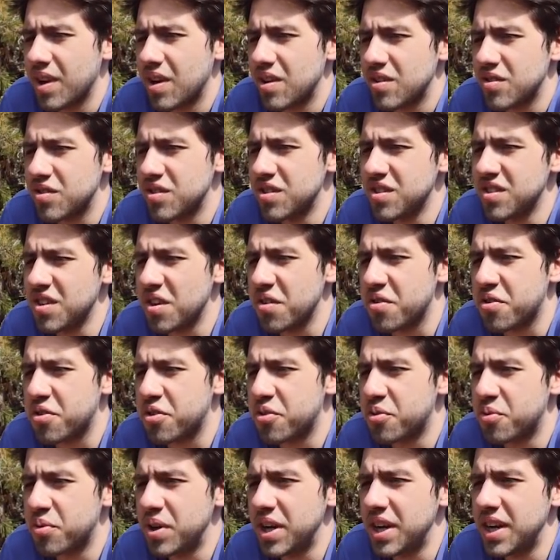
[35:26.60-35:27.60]
this is a
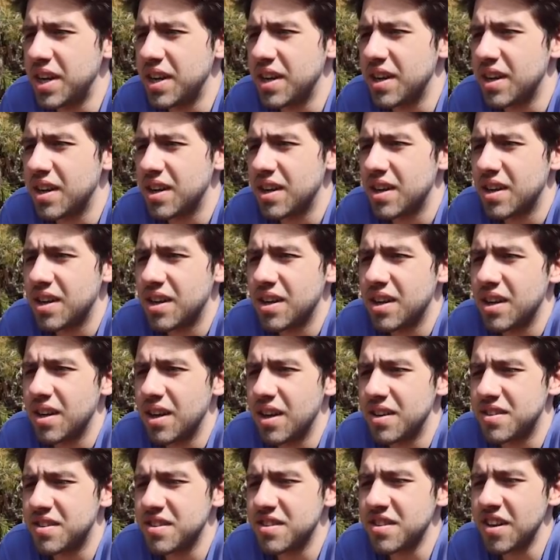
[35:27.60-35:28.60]
3...
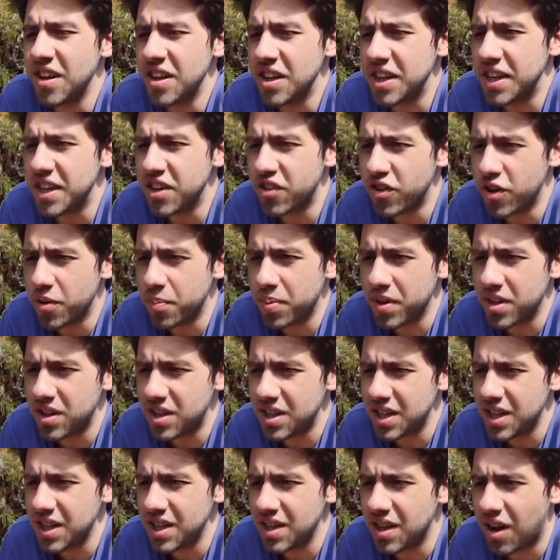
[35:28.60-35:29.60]
Is this a leader
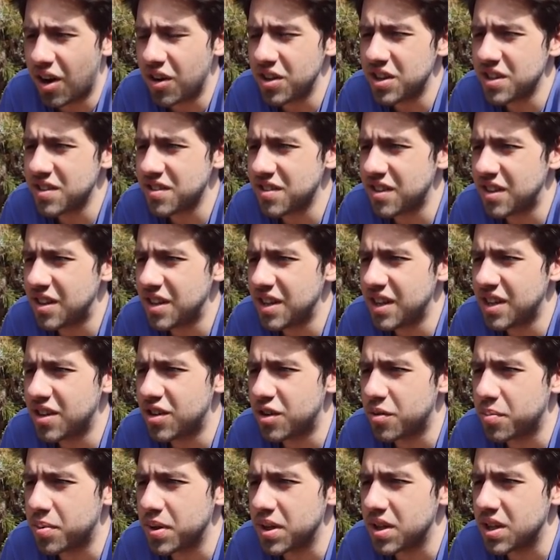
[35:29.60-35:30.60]
ability? Oh, this is a
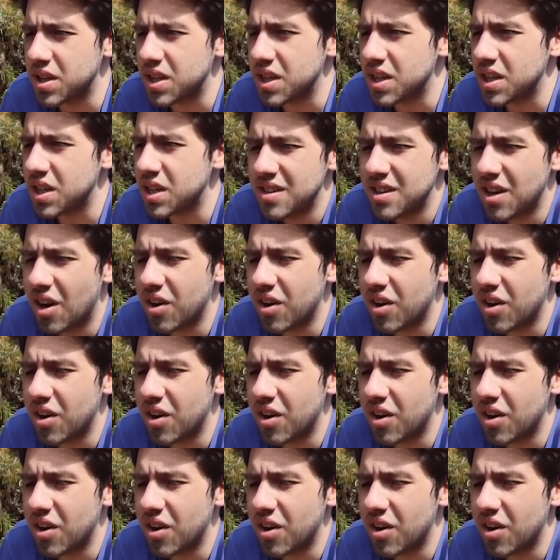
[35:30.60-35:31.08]
leader ability.